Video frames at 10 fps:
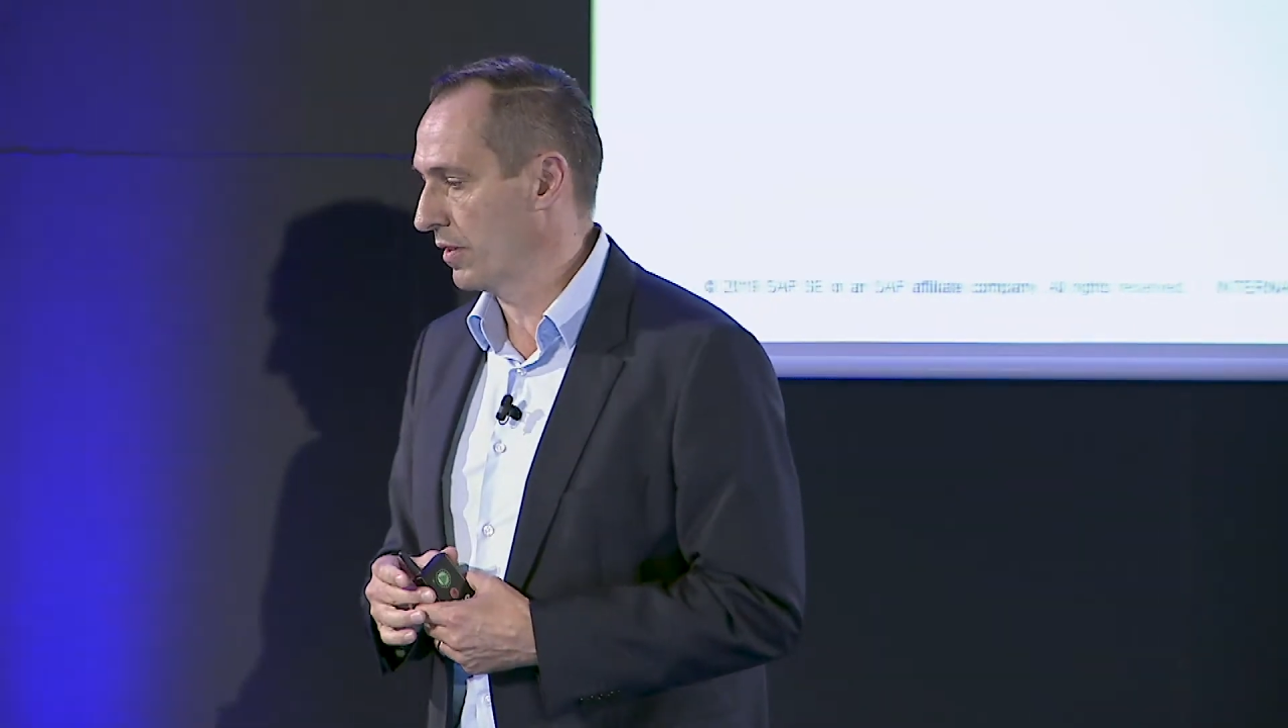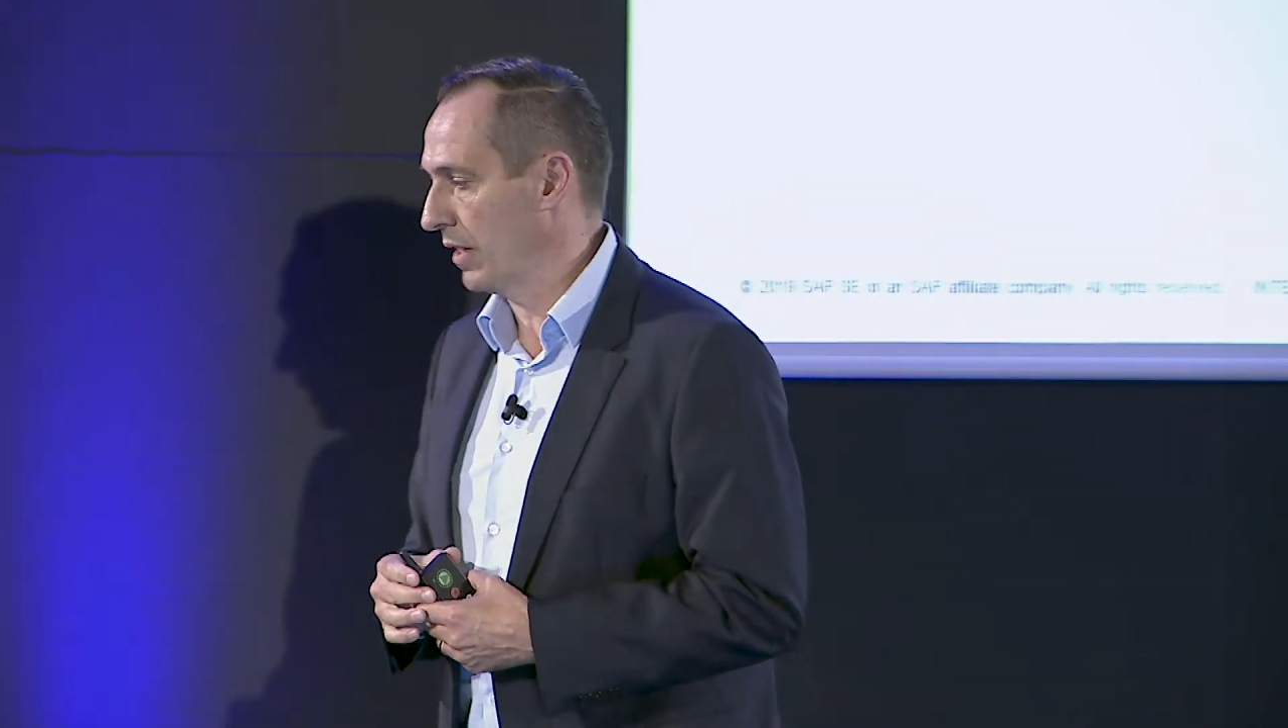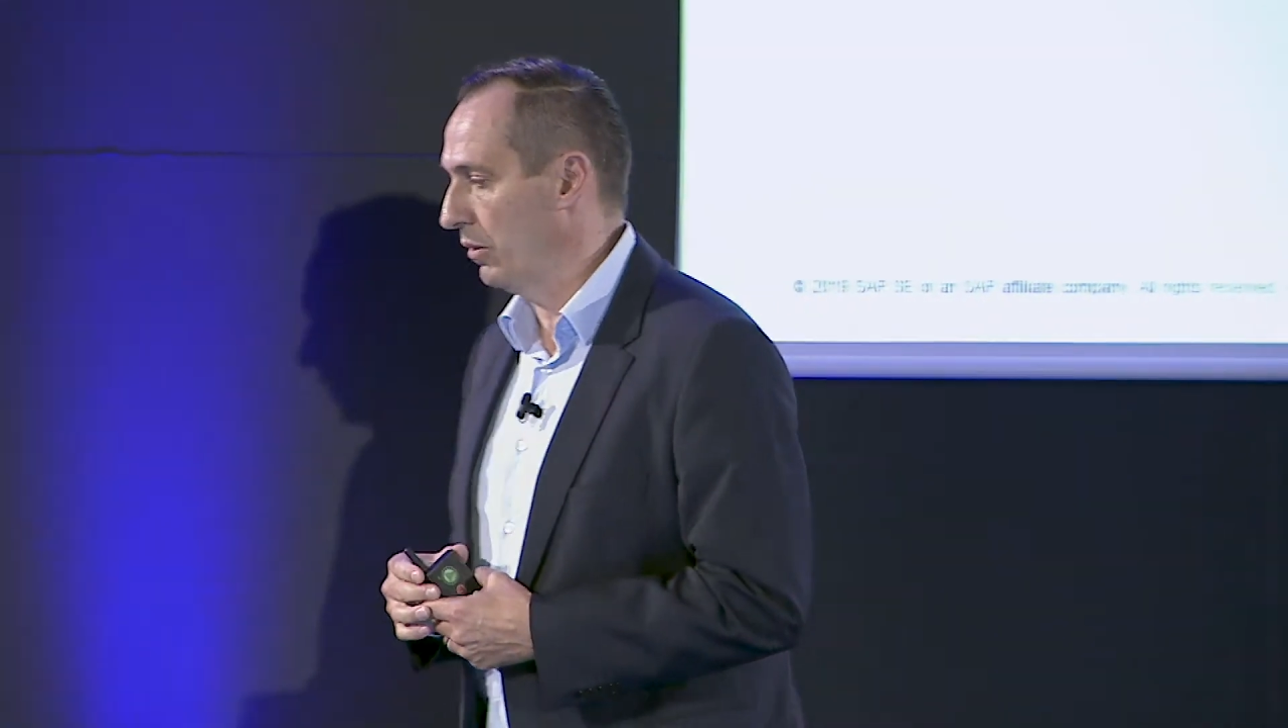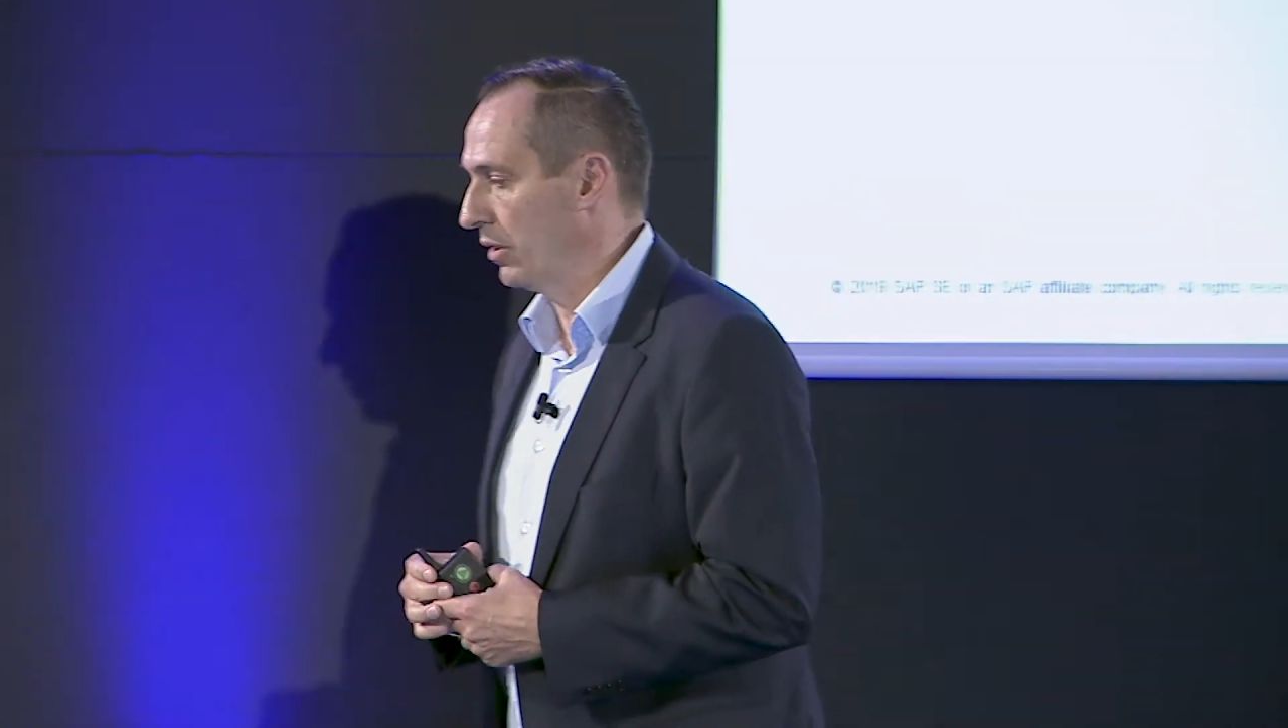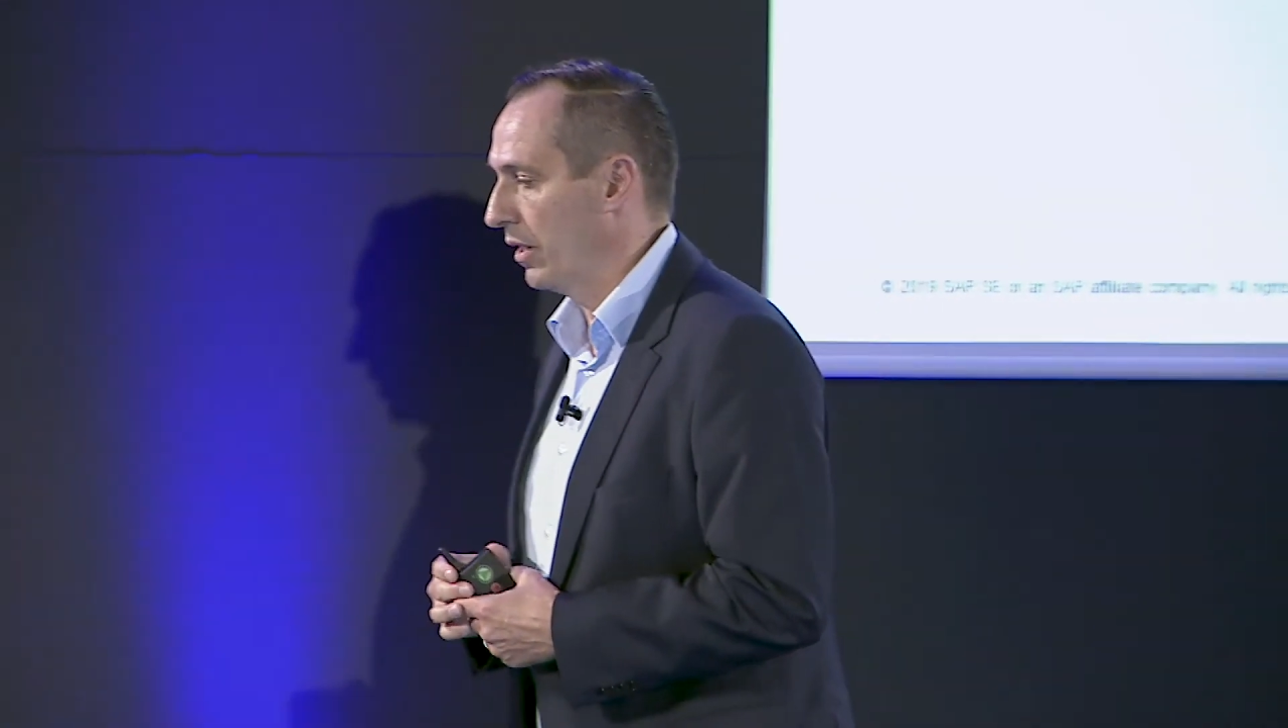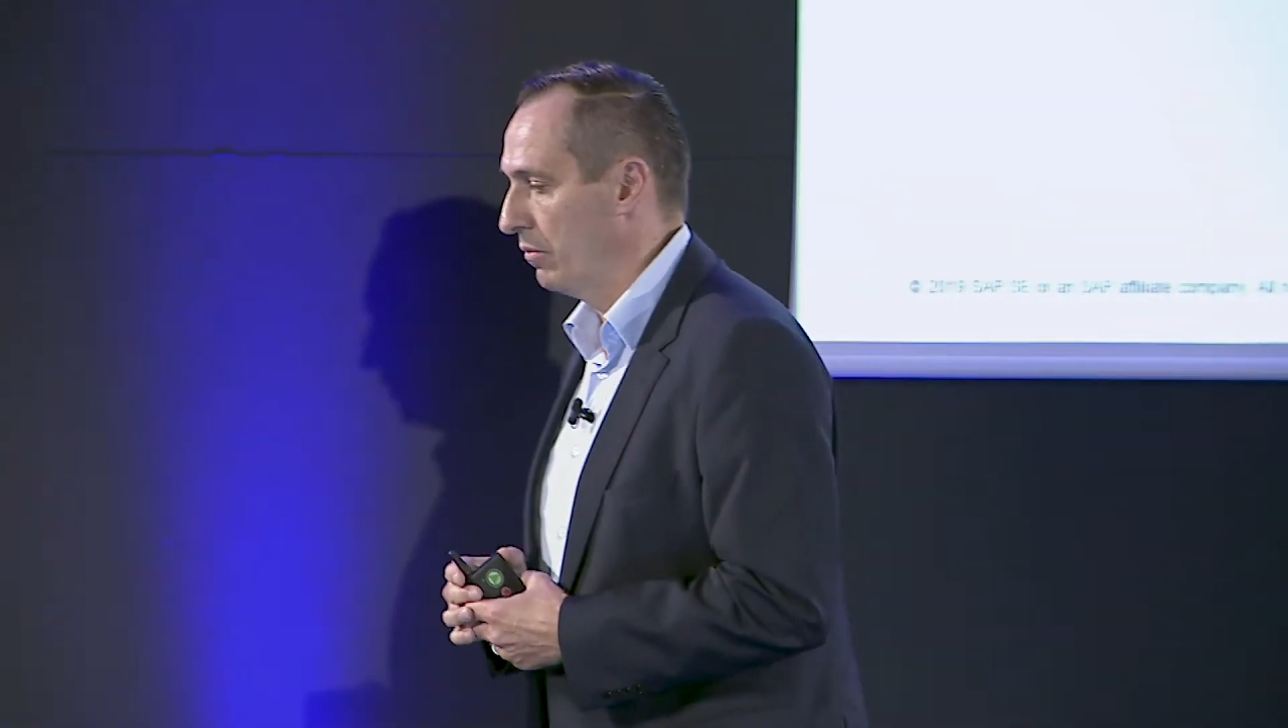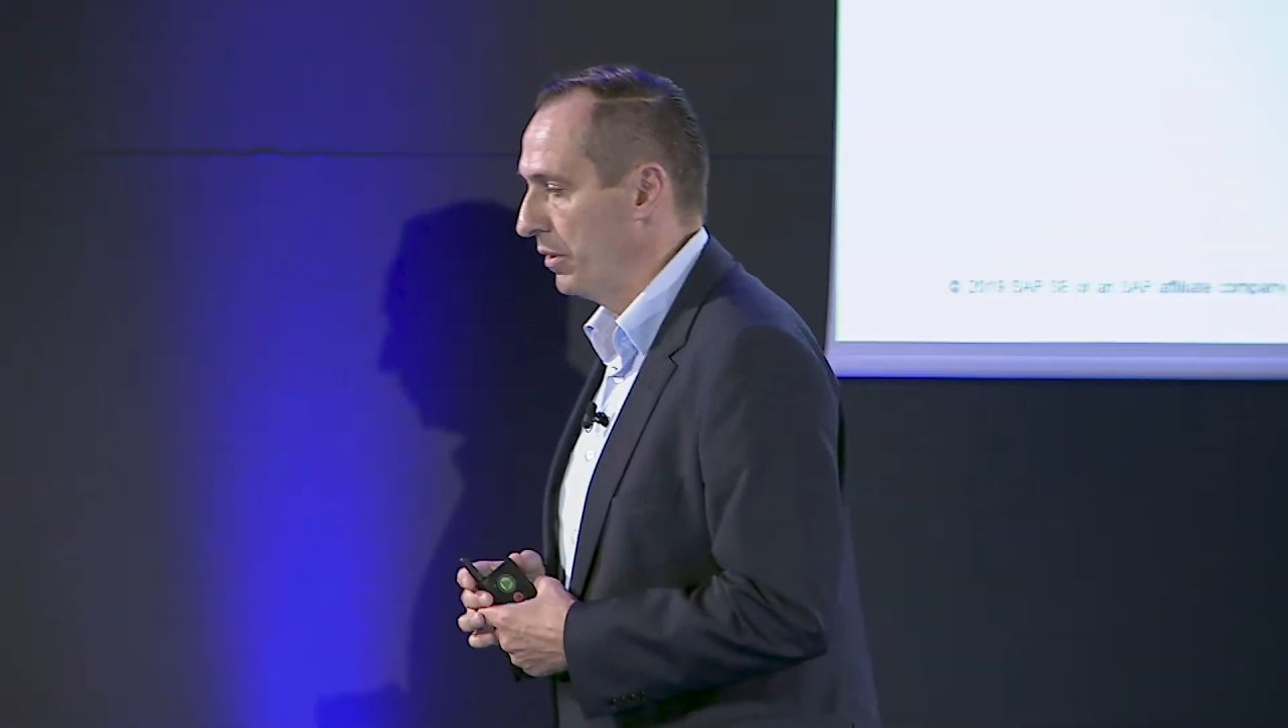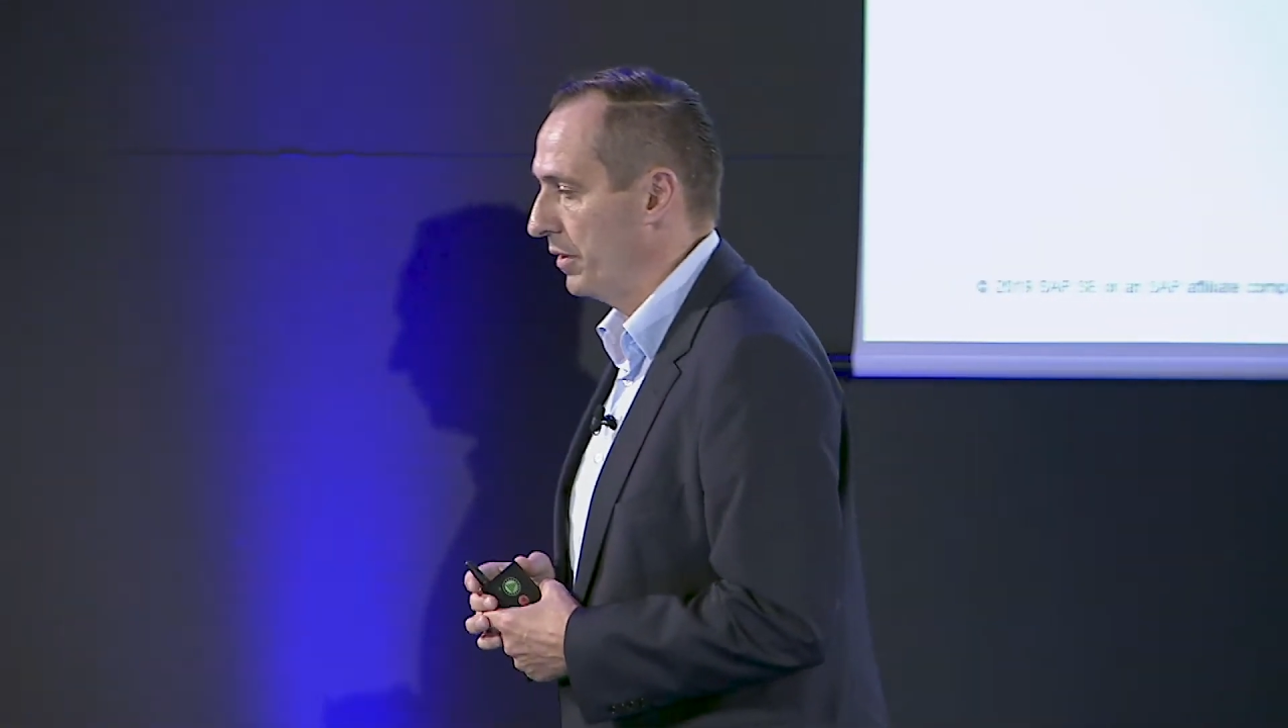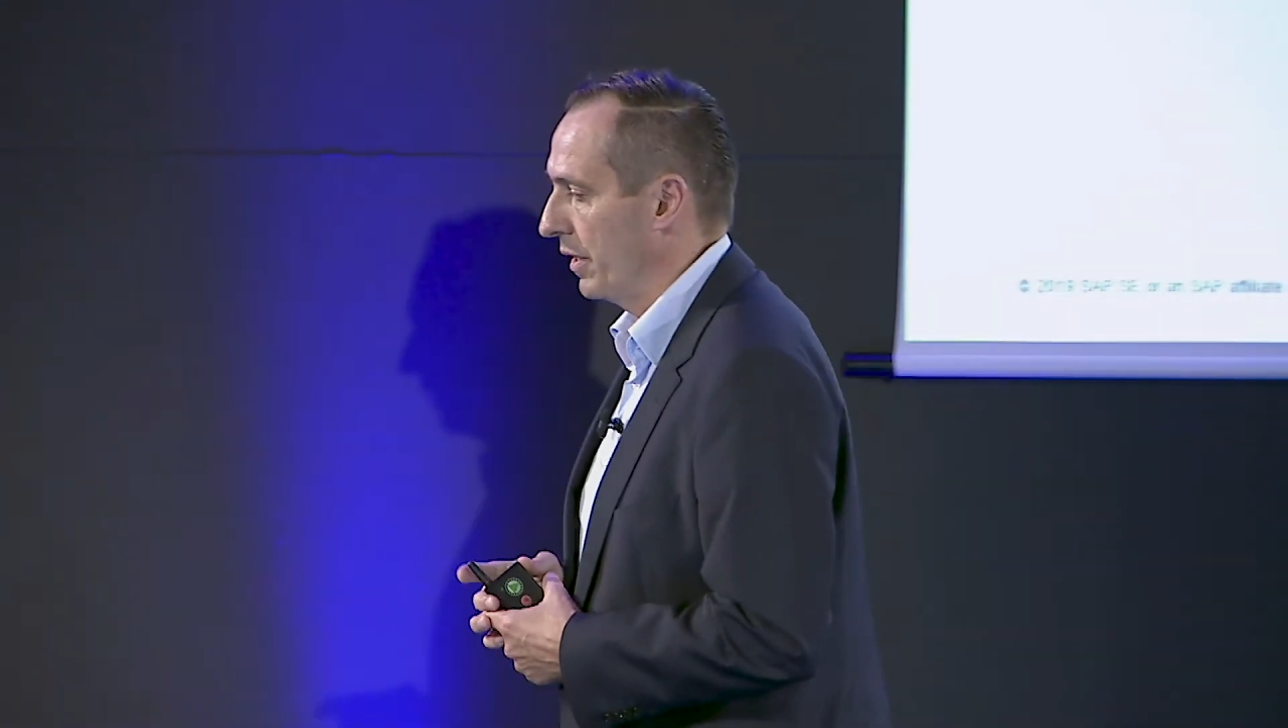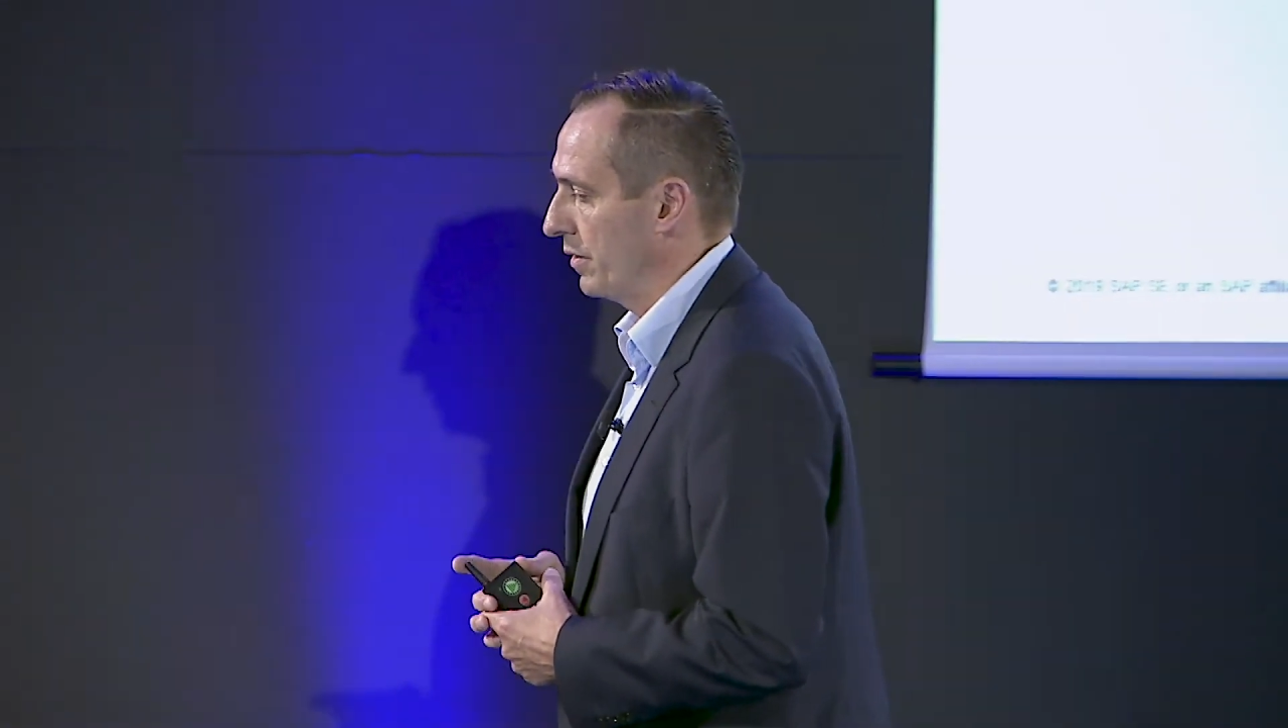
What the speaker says: outcome with the